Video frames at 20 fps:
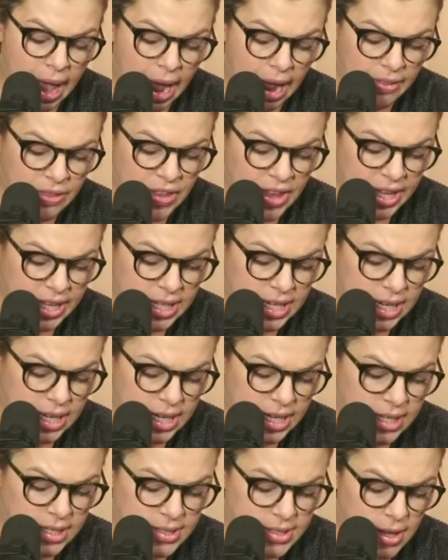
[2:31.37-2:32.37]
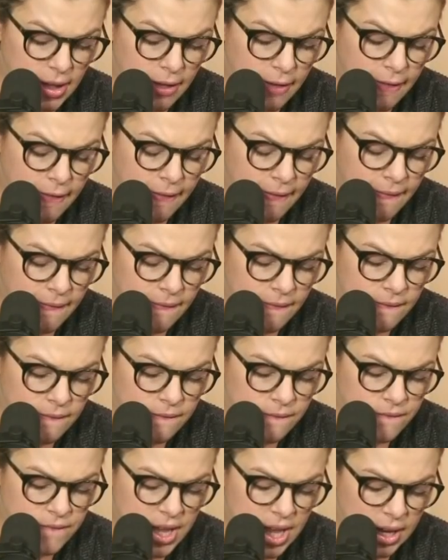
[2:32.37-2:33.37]
I think it is a
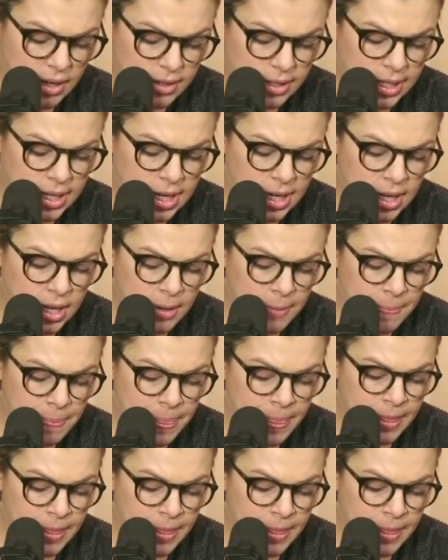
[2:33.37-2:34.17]
very